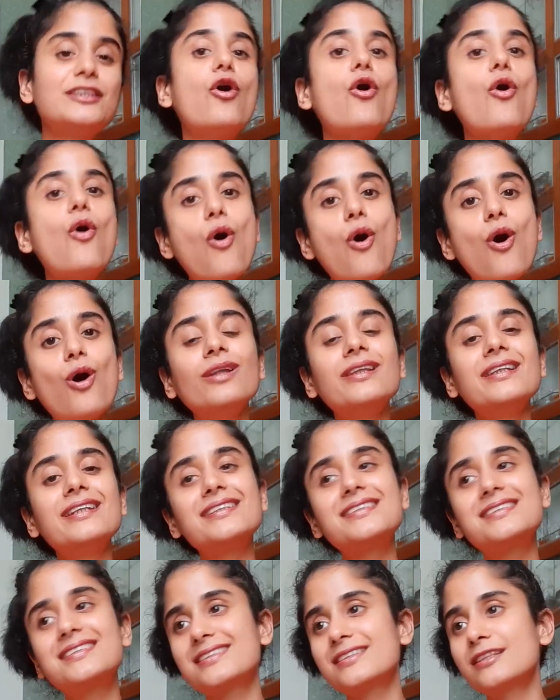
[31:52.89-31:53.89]
all
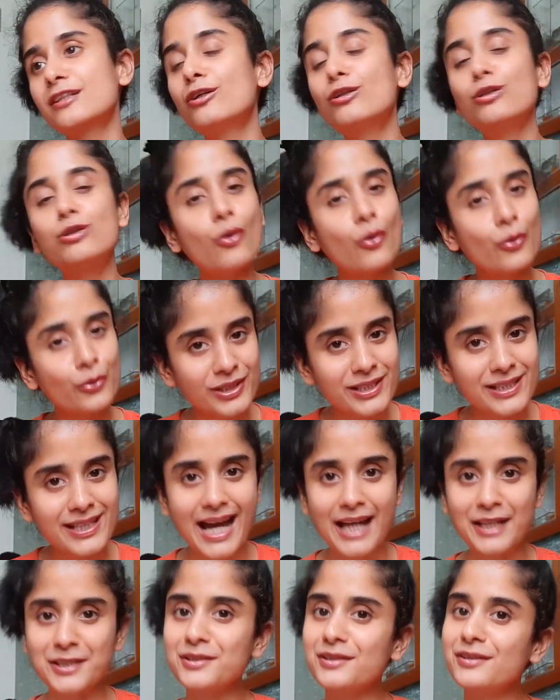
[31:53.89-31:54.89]
its glory
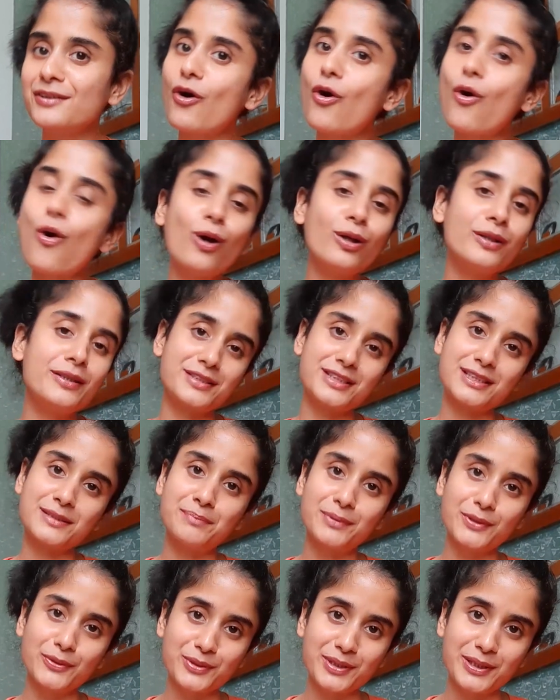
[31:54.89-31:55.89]
and in all its
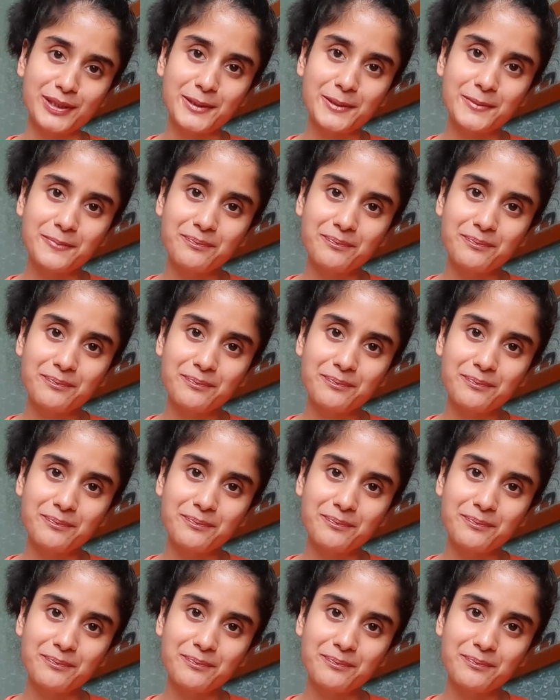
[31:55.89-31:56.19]
beauty.